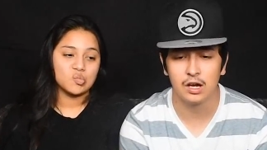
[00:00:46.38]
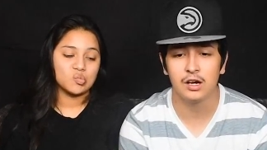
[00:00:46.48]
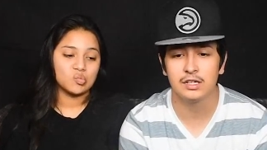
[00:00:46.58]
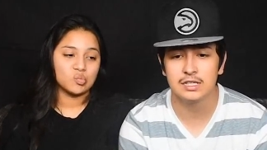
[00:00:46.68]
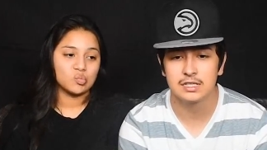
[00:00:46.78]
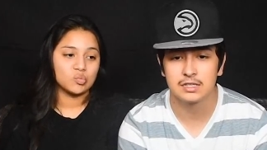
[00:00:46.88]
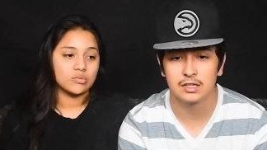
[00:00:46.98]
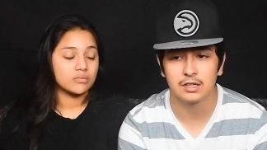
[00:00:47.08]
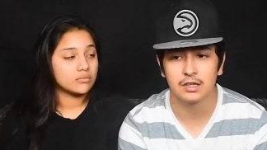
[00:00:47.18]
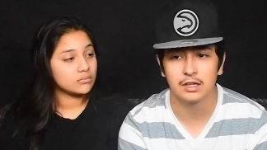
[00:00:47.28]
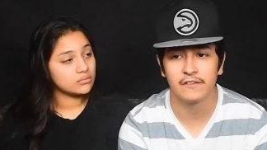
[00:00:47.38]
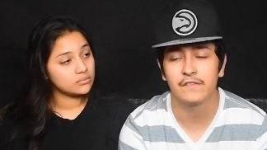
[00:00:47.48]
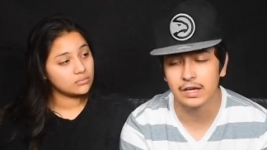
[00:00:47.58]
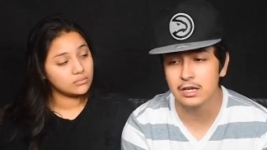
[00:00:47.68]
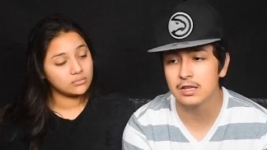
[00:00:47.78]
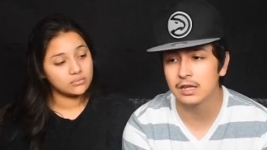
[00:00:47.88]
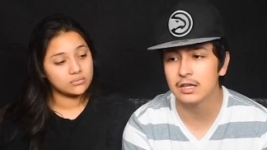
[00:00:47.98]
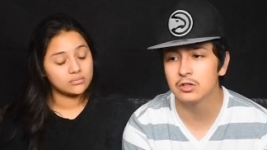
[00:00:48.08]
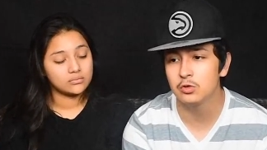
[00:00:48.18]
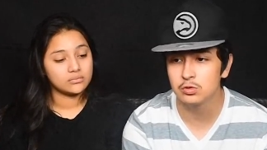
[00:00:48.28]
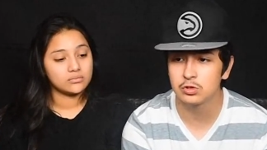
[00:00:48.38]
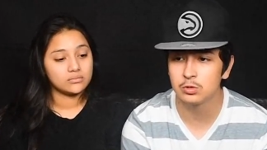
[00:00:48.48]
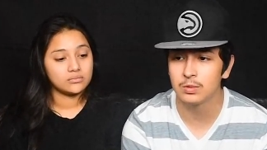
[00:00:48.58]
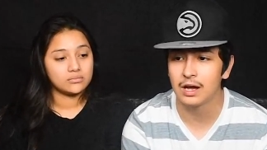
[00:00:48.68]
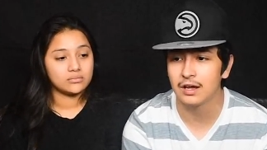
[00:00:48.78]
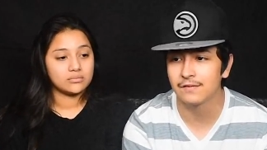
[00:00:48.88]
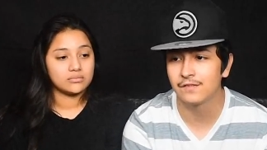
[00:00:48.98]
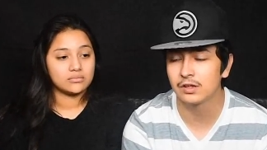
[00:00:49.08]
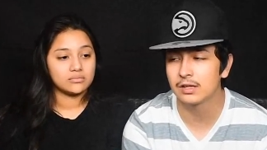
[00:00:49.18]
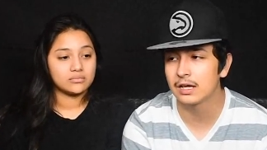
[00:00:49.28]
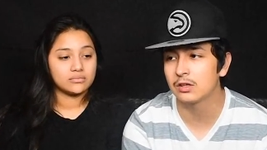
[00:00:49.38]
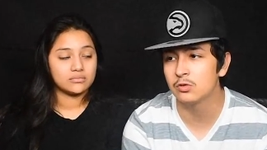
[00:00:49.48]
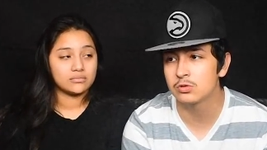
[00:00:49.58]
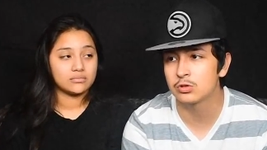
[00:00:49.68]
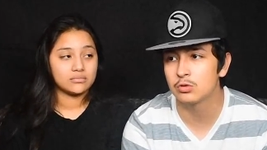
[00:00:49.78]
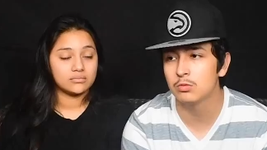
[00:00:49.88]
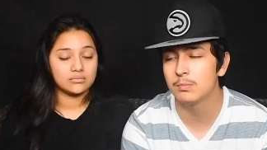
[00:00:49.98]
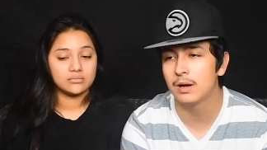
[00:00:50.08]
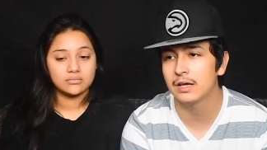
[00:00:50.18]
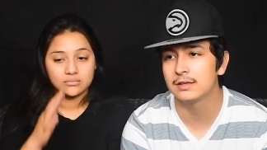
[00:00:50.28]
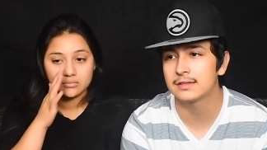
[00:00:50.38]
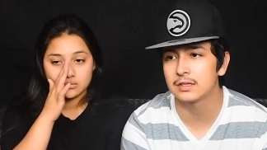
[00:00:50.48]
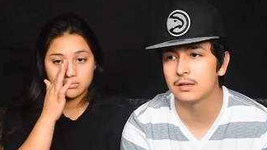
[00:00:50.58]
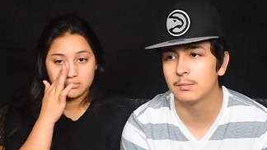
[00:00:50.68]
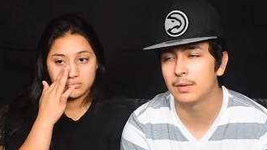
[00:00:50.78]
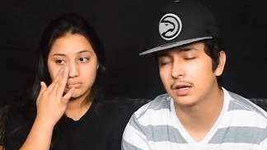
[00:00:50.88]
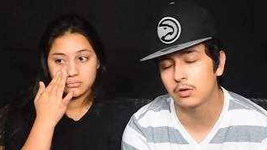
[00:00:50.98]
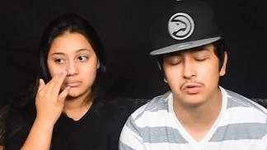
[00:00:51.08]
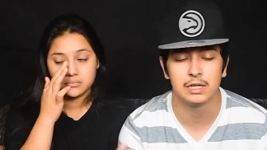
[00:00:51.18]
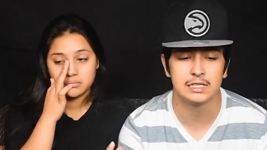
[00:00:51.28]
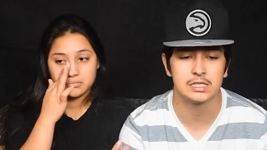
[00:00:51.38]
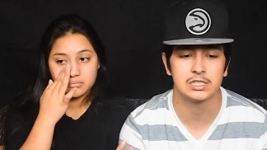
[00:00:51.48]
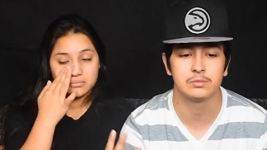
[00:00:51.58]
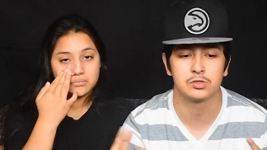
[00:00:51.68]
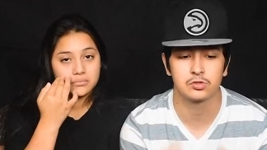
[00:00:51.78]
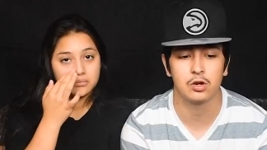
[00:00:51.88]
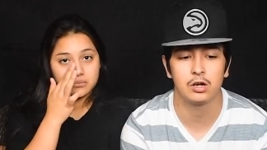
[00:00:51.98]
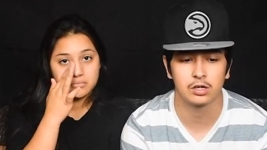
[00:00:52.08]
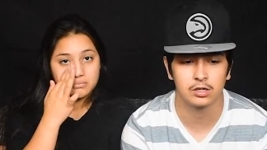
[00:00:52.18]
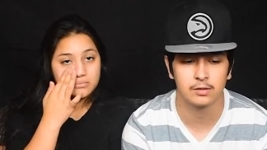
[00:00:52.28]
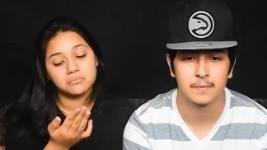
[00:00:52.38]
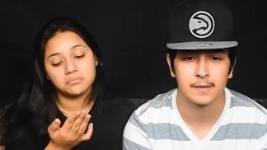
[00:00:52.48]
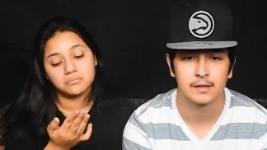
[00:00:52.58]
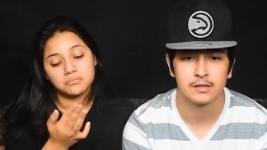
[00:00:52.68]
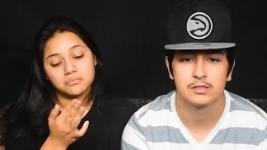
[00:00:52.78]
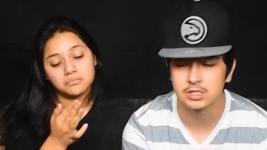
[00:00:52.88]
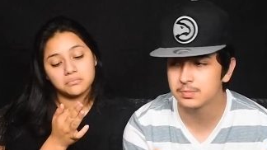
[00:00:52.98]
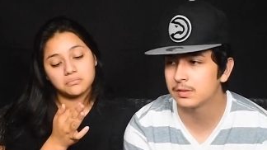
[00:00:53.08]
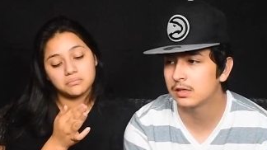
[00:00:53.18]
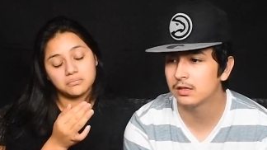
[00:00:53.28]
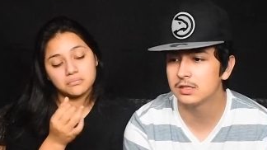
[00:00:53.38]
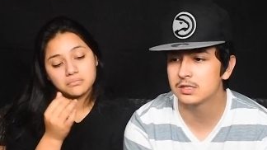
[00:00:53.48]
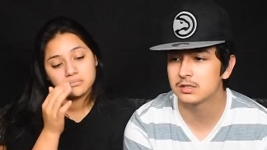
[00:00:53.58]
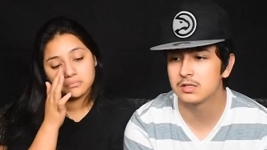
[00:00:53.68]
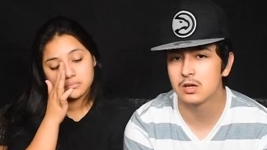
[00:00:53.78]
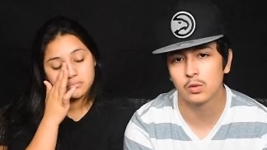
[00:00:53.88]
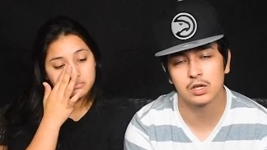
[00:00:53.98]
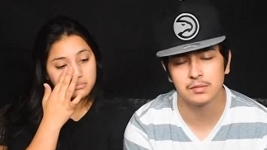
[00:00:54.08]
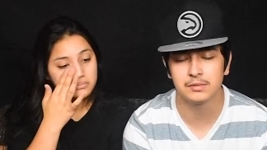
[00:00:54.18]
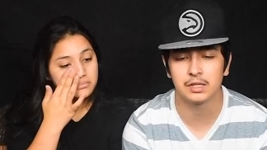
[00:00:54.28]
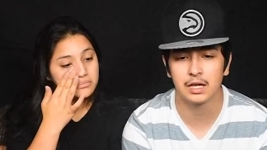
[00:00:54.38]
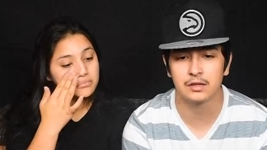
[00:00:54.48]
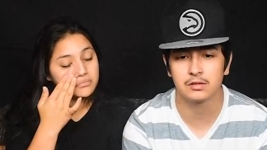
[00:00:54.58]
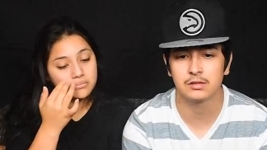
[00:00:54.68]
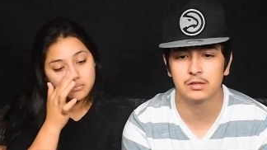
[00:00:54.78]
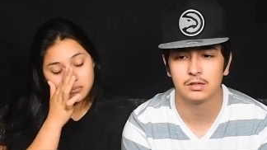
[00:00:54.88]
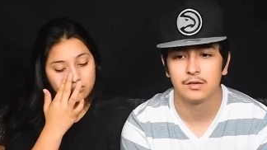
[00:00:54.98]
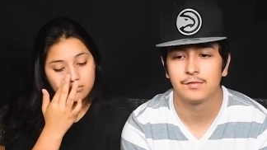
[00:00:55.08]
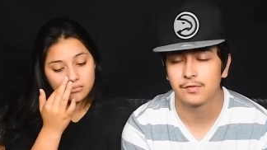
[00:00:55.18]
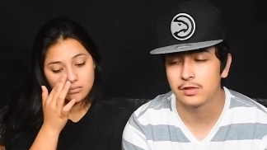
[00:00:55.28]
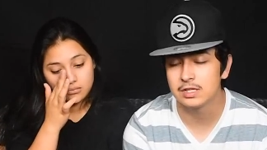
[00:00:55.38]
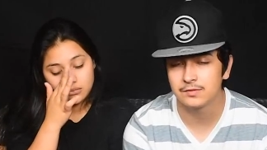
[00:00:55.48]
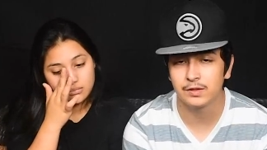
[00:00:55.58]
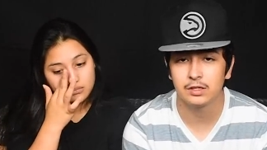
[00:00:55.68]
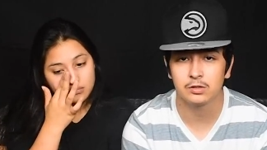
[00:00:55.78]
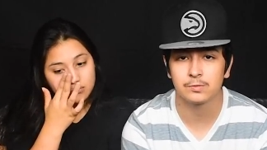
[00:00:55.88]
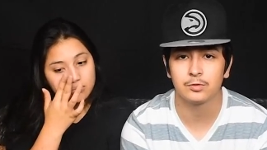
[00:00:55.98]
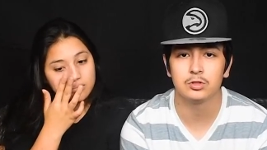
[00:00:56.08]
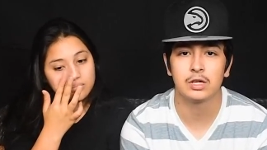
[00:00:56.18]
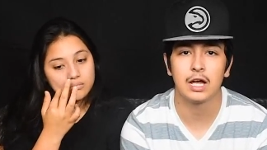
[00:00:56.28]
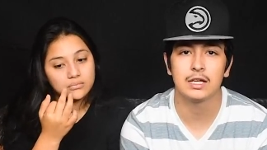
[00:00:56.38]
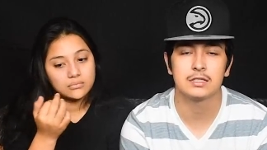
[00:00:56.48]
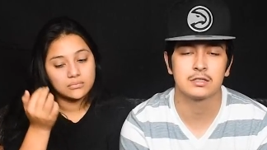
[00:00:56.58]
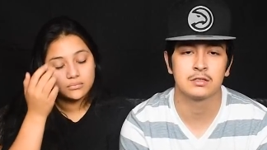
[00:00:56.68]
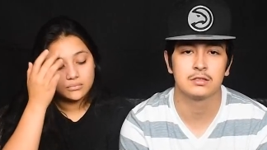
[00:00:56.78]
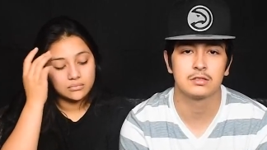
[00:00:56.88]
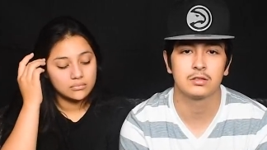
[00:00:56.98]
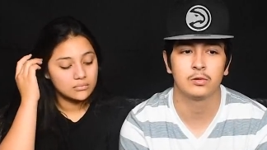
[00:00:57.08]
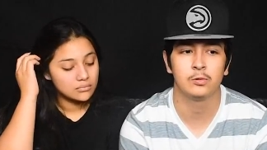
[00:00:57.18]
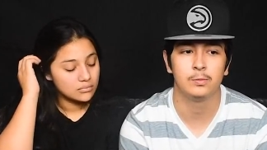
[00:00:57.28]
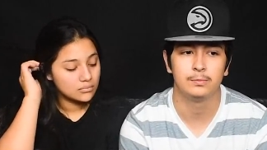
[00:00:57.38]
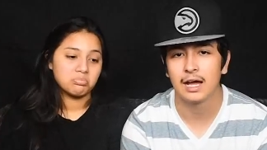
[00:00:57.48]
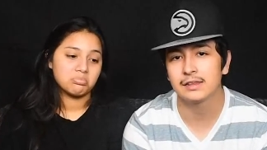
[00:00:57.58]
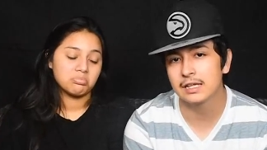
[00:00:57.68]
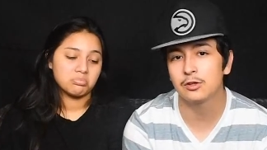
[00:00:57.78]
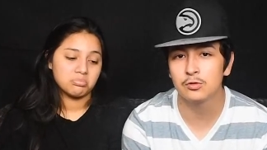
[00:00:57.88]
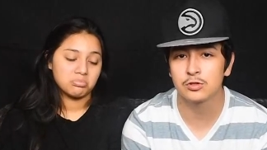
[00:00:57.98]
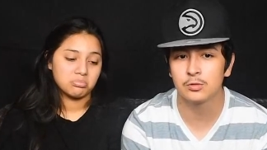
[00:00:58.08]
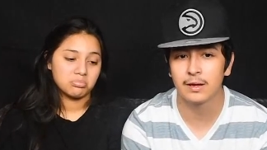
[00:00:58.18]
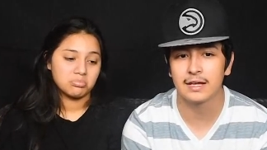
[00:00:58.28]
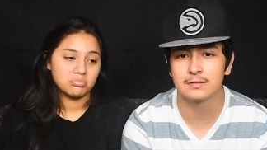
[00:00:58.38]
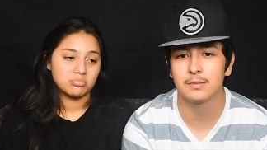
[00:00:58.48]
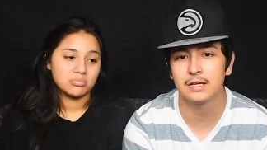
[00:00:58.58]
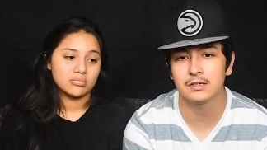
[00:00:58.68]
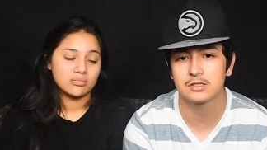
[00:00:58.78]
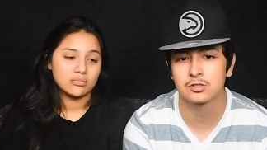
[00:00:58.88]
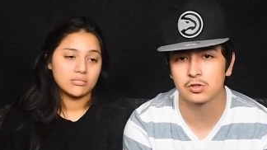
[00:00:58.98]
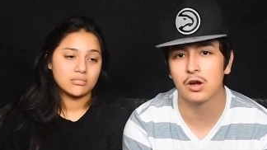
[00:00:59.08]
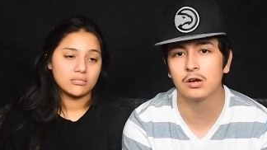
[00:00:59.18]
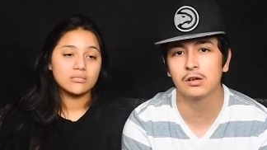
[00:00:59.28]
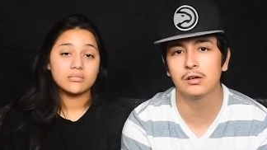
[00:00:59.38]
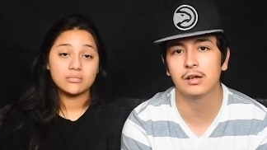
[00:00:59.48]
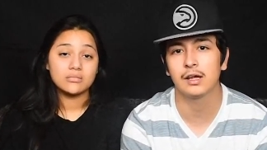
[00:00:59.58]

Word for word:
Speaker 1: honest, if anything, YouTube, I feel like YouTube might make our relationship stronger just because we come together for these videos for you guys. So I think YouTube has made us stronger